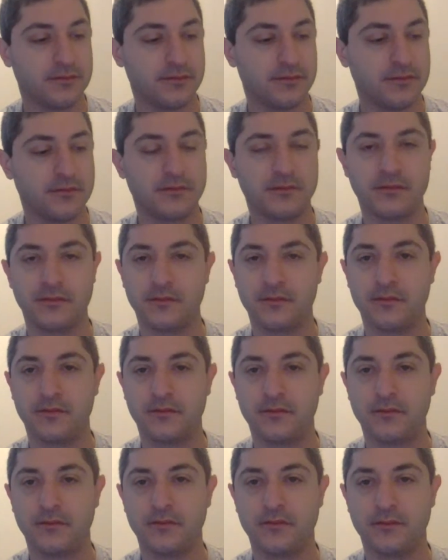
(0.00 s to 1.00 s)

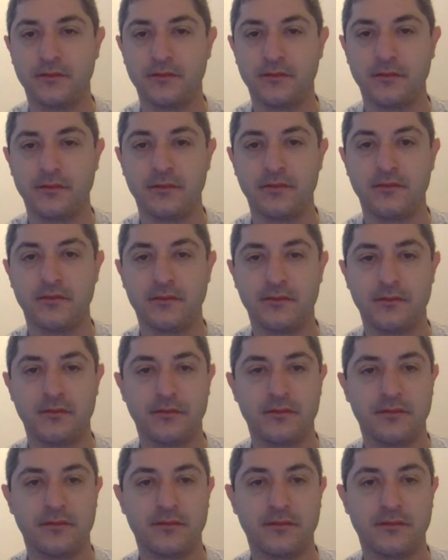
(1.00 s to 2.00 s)

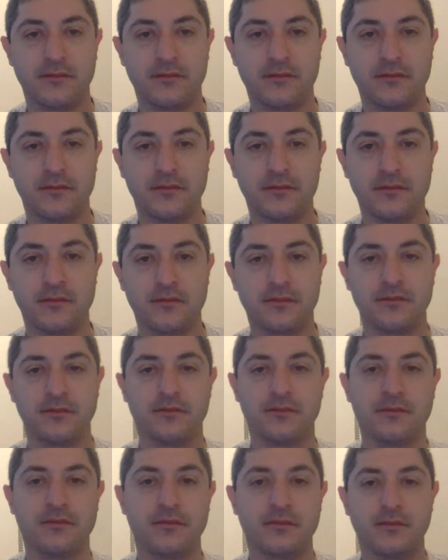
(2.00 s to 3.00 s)

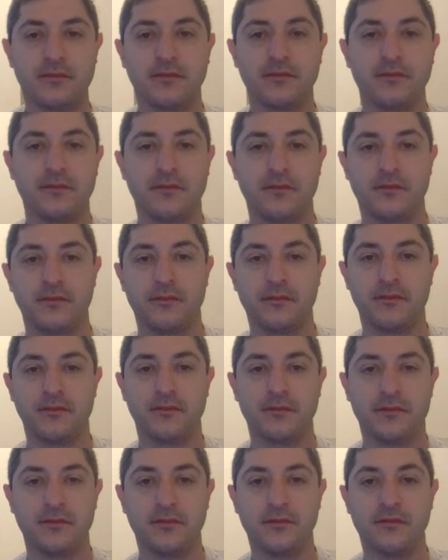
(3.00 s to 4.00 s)

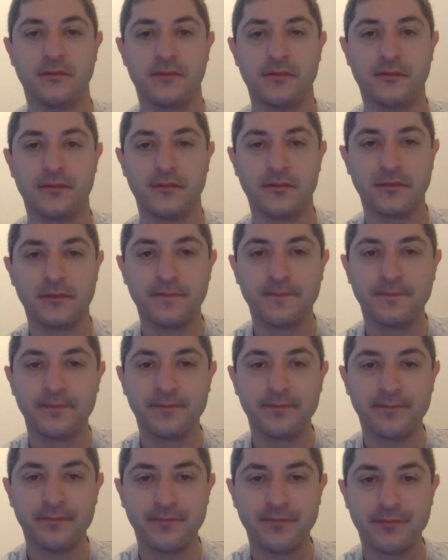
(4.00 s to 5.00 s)

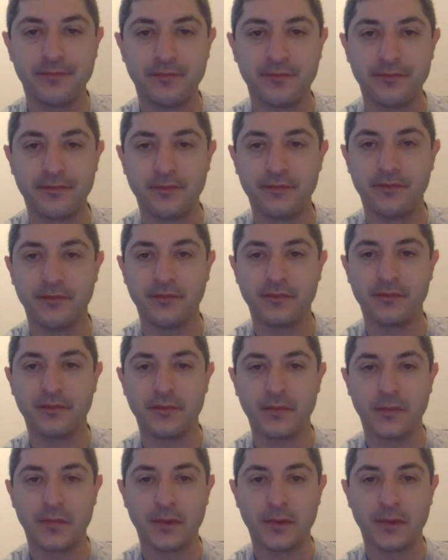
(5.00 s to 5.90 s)
The person shown says nothing.